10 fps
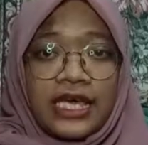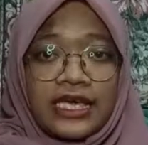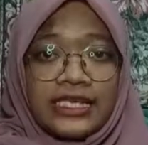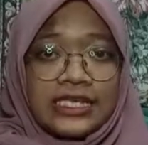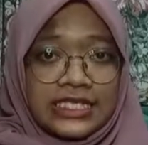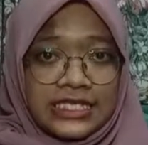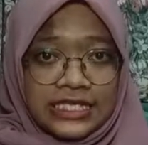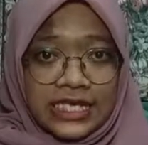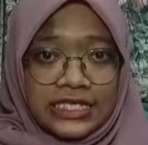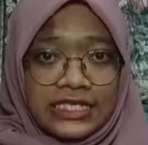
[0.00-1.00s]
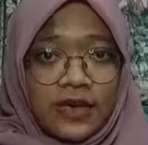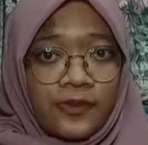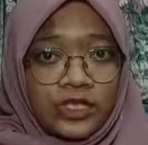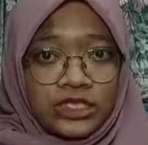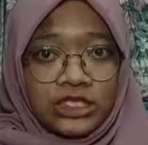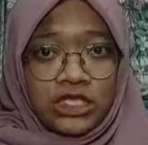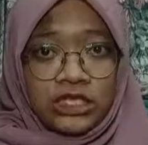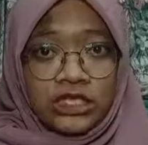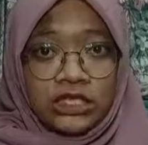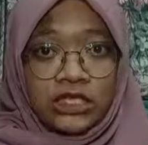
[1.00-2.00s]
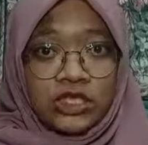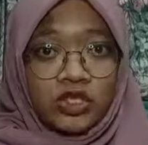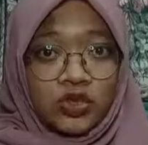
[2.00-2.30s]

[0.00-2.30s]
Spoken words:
and this is established in the